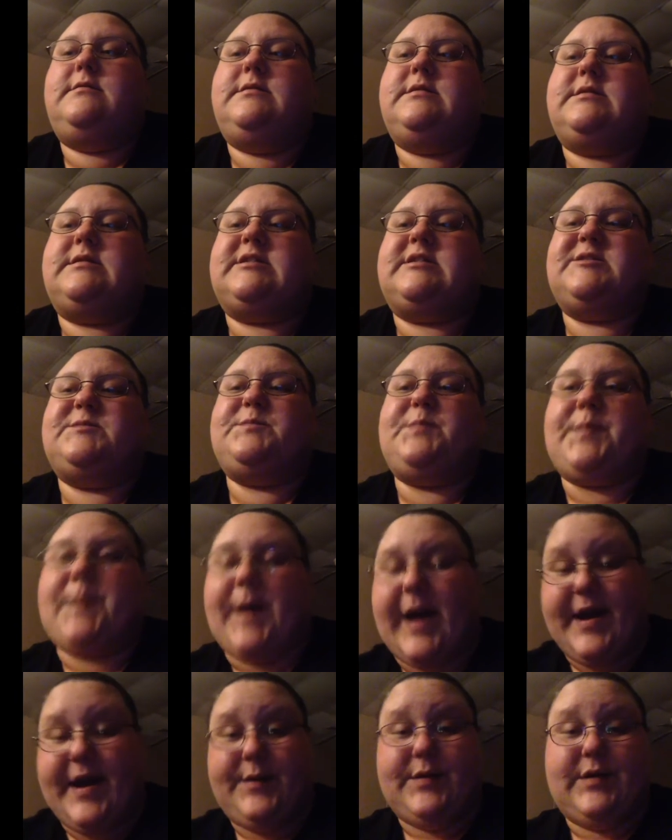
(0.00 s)

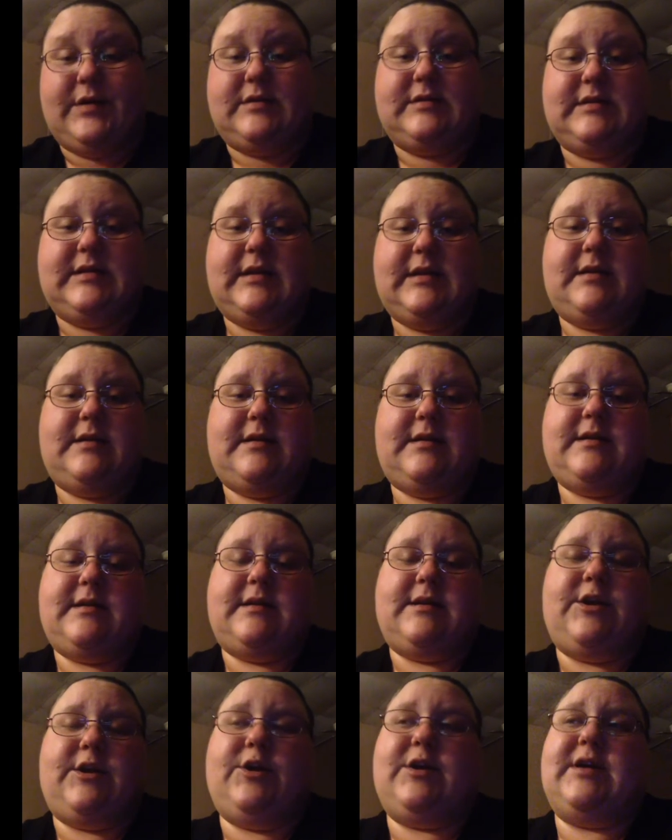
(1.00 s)
spiraled,
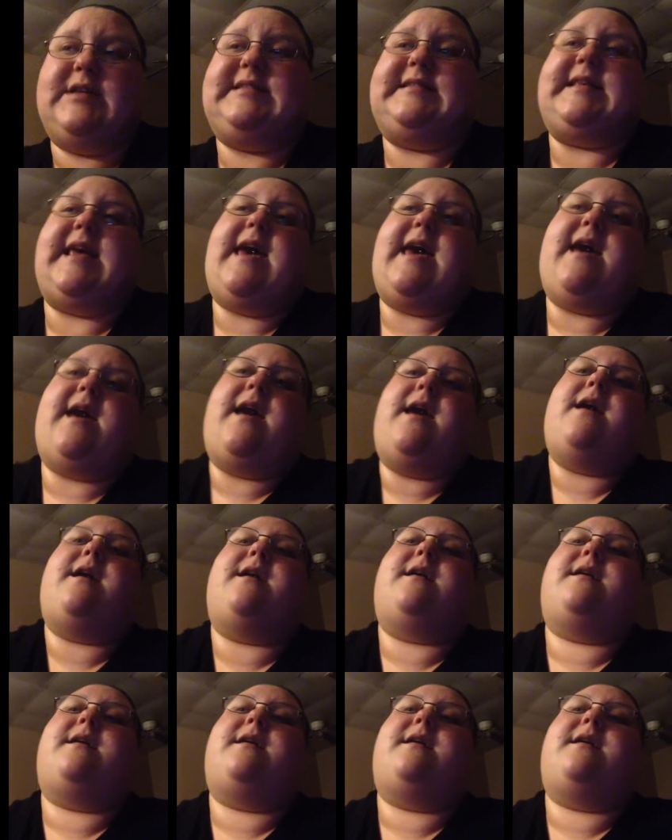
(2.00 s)
you could say,